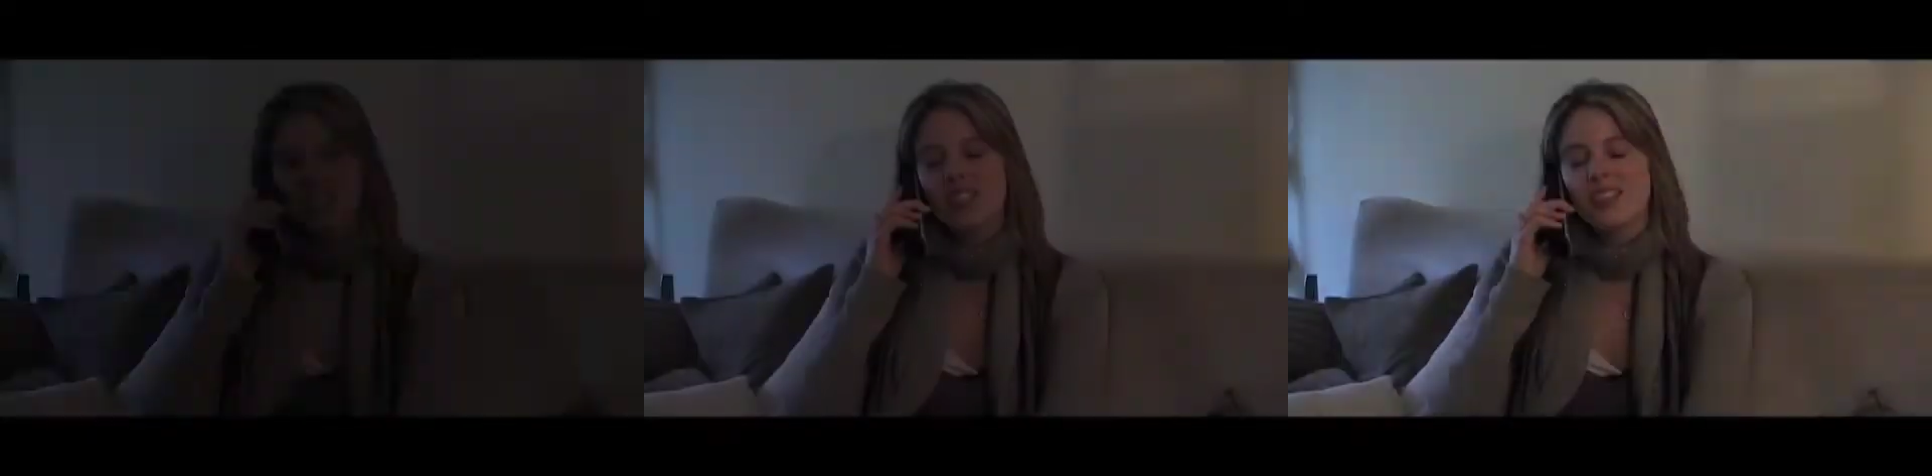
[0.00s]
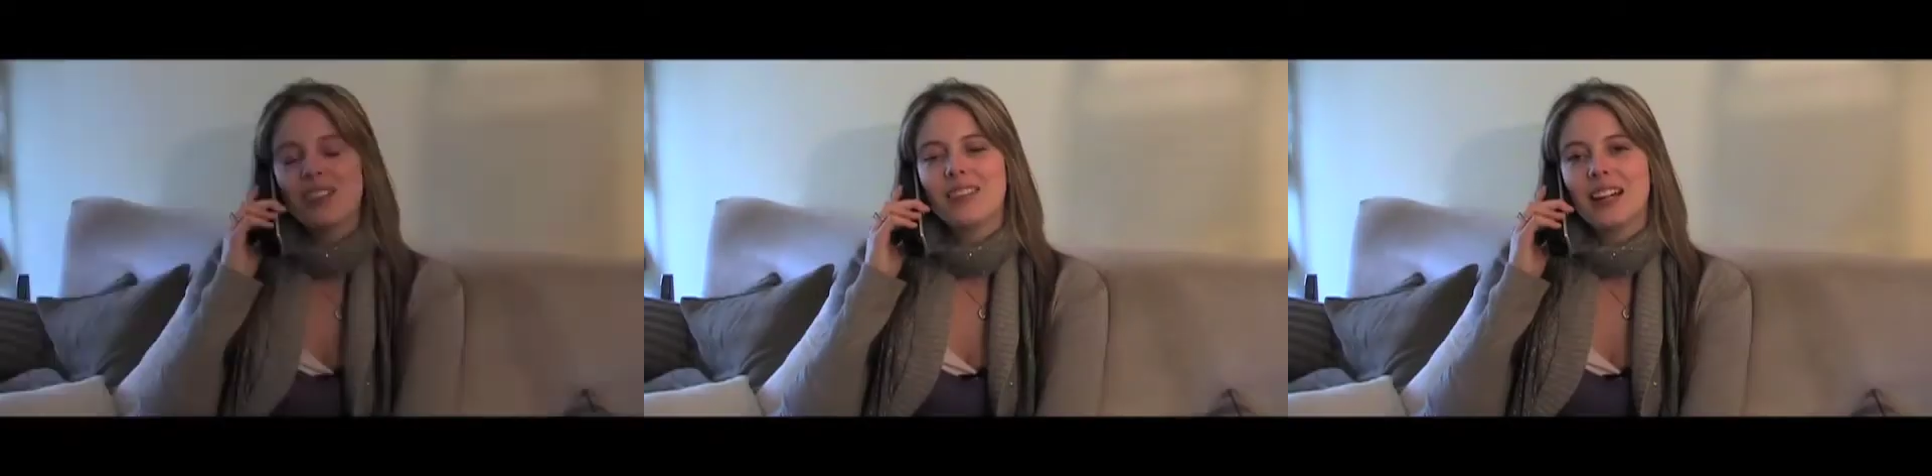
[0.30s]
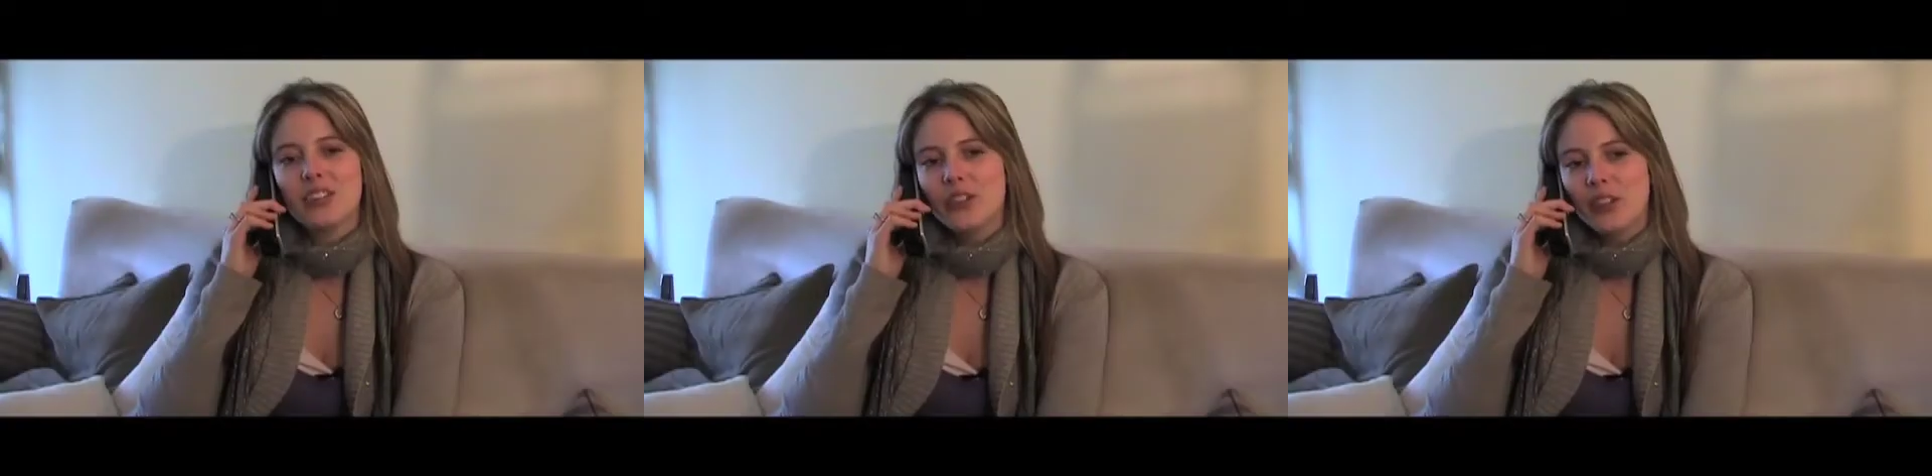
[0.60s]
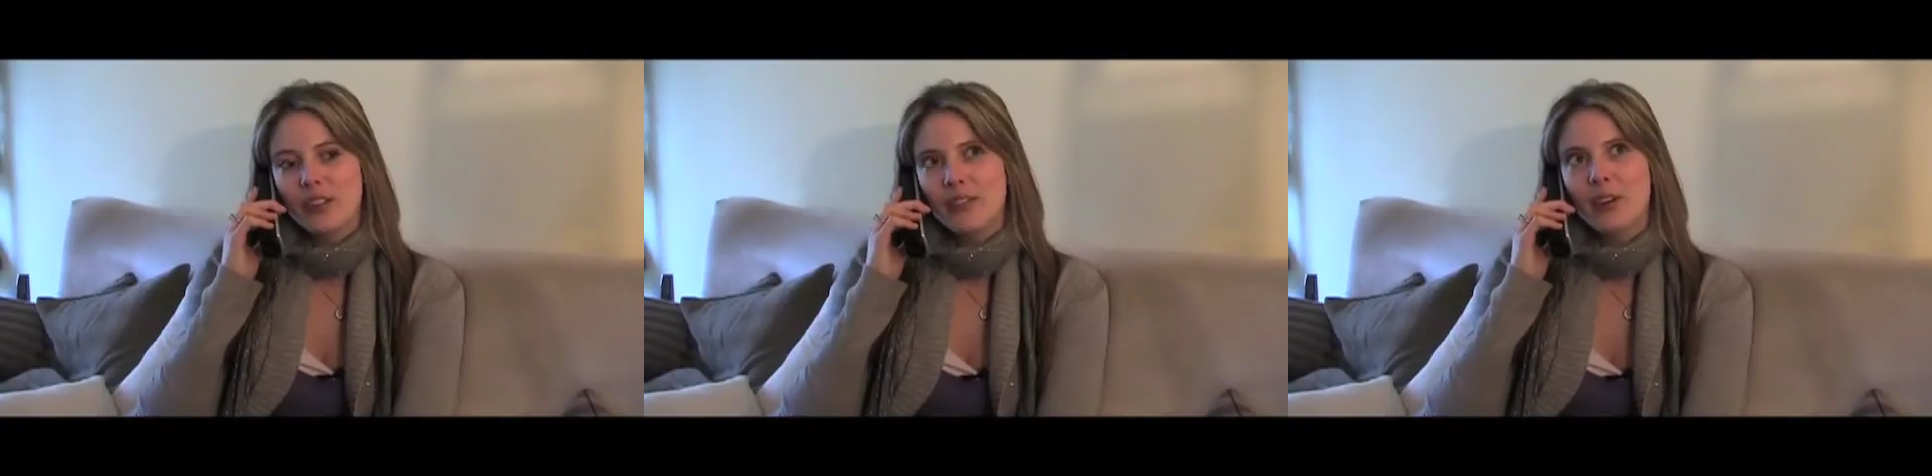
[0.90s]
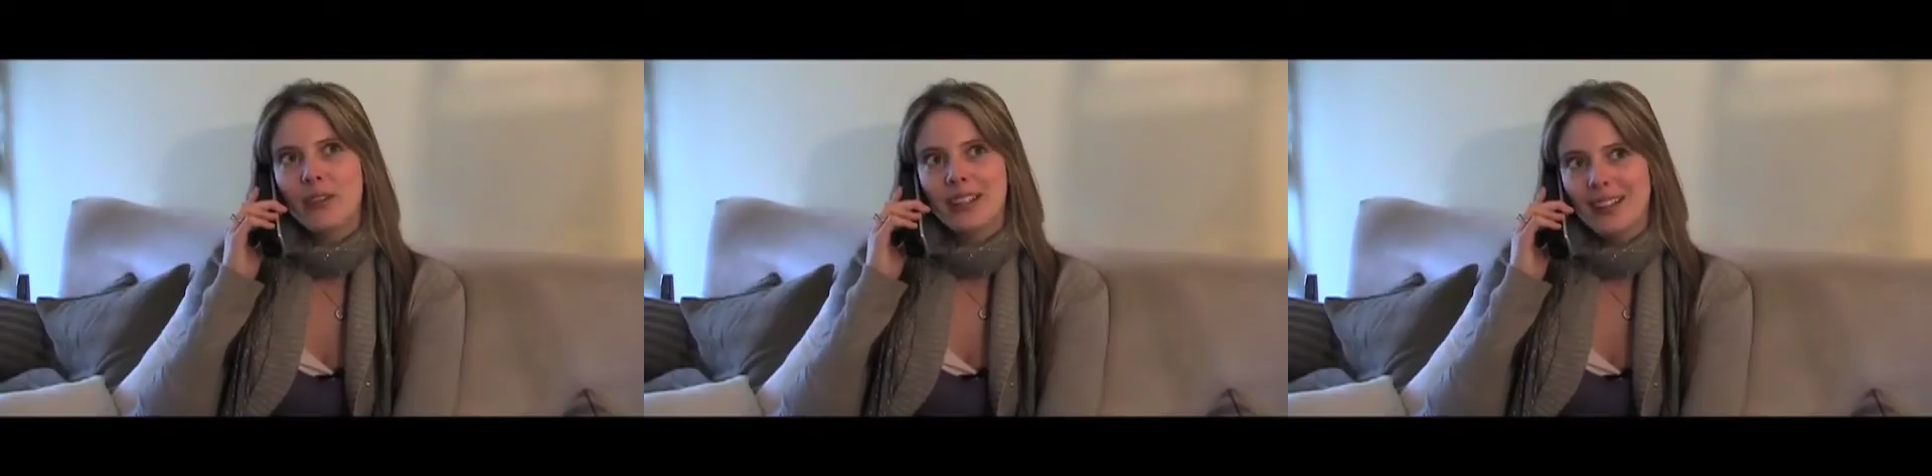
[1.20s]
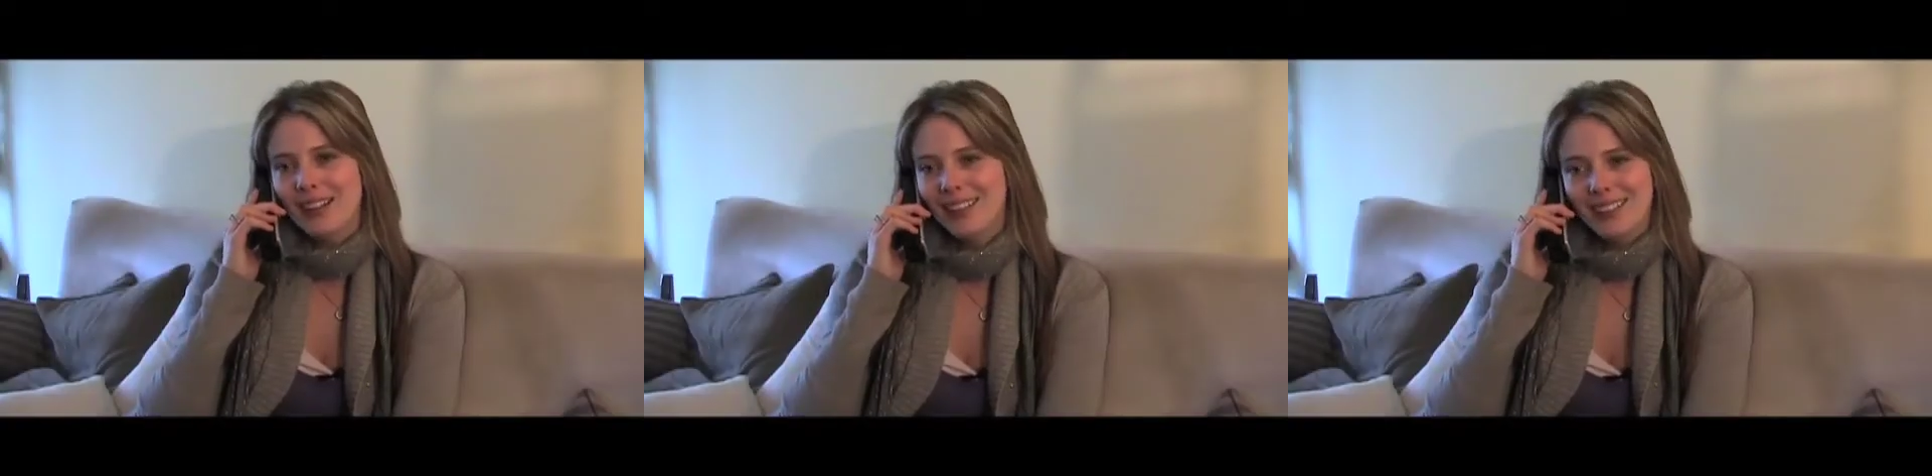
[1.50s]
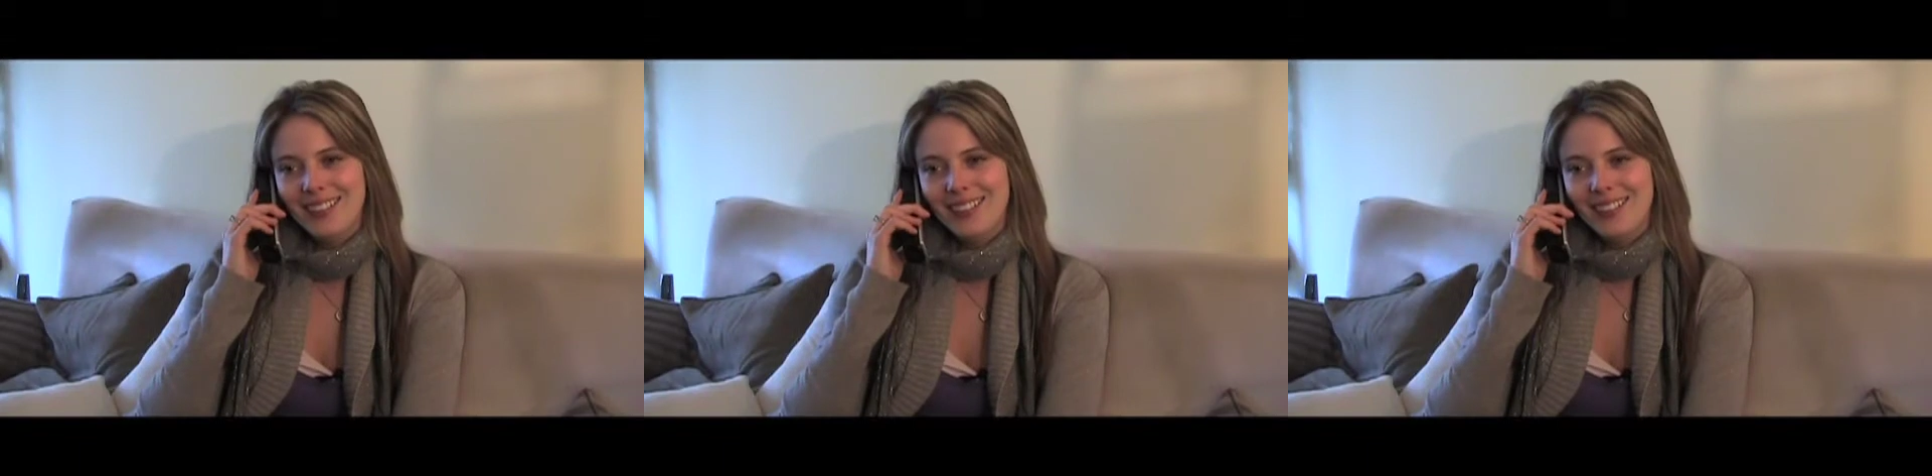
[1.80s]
Just so natural, you have no idea.